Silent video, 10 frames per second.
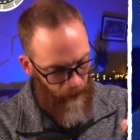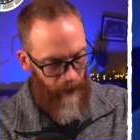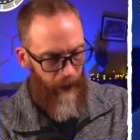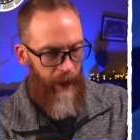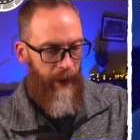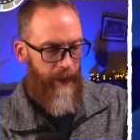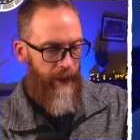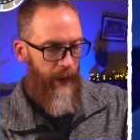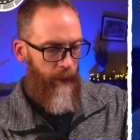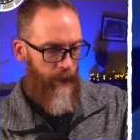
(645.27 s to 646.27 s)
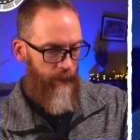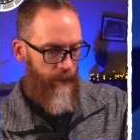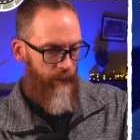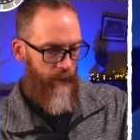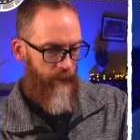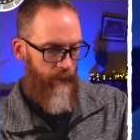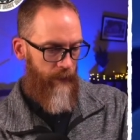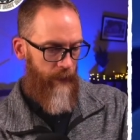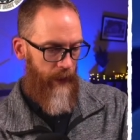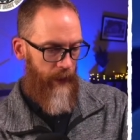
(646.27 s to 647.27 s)
Yeah, I like that one.
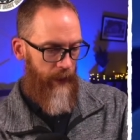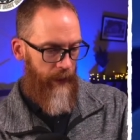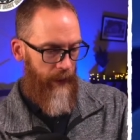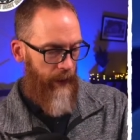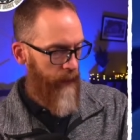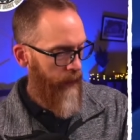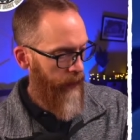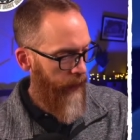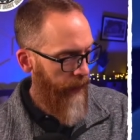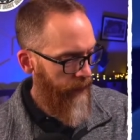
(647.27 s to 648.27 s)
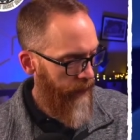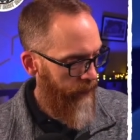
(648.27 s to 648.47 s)
I like that one a lot.